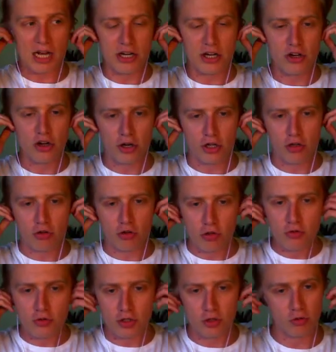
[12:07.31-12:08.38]
did not accrue
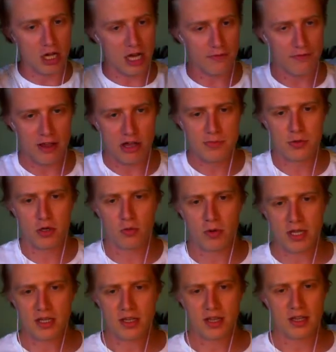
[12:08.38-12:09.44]
2.5 hours per
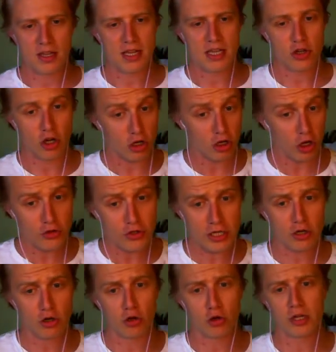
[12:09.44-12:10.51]
week, in total only
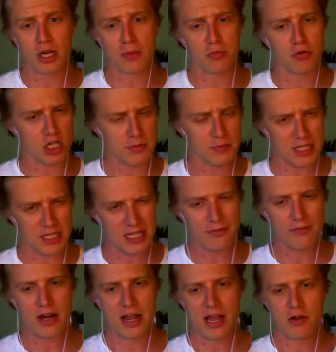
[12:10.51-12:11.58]
accruing approximately
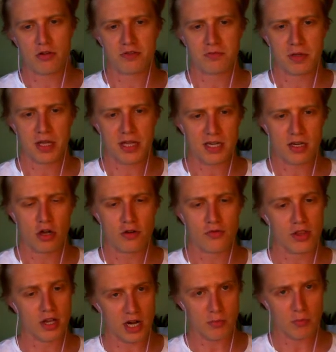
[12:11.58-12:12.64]
11 hours of playing over the
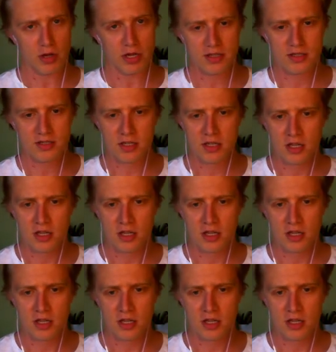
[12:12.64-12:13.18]
9 weeks.